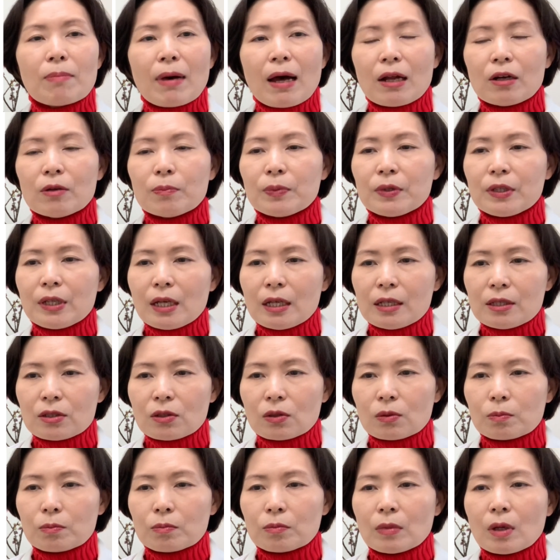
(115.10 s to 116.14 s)

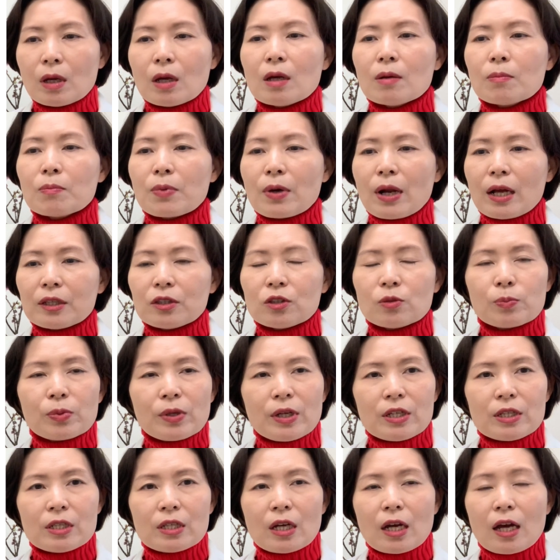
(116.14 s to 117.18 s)
palpitation, blood
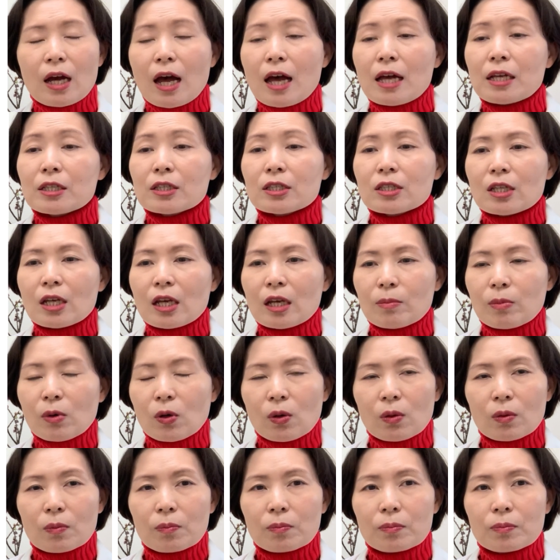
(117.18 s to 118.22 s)
pressure
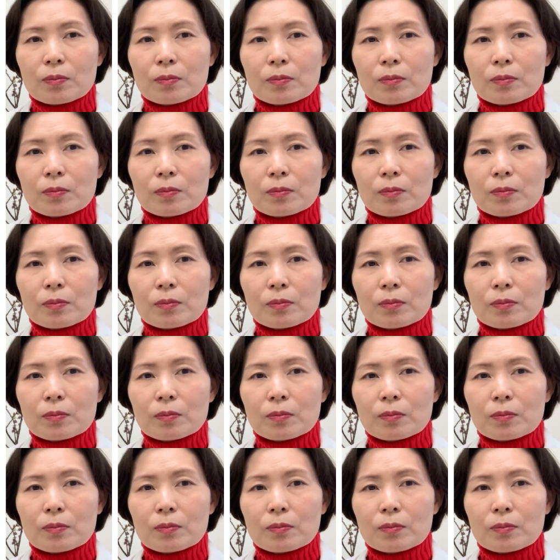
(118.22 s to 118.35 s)
unstable,